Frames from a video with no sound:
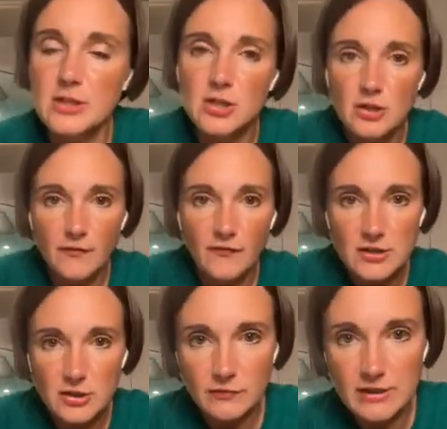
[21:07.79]
So when you
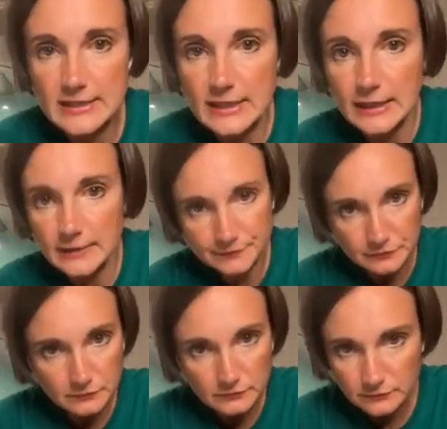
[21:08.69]
do a factory
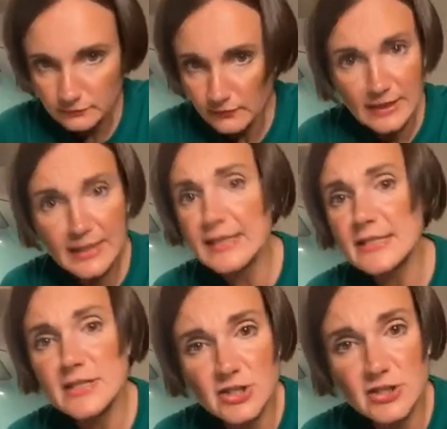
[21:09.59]
reset,
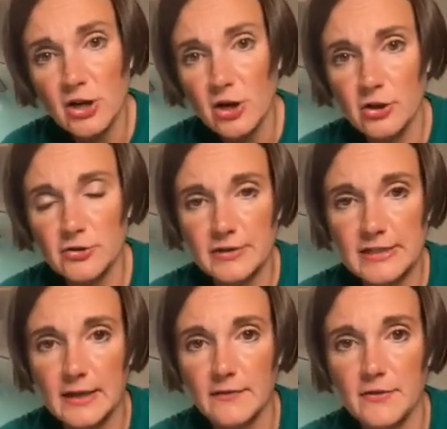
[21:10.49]
it is just a
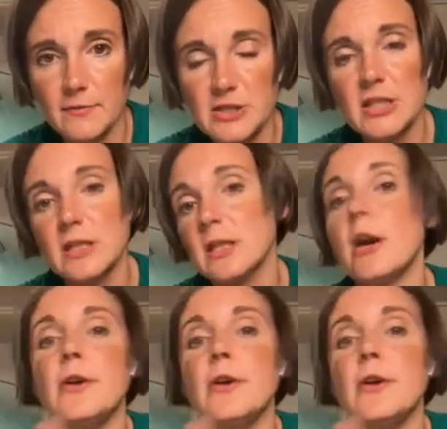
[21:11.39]
hard reset of the machine.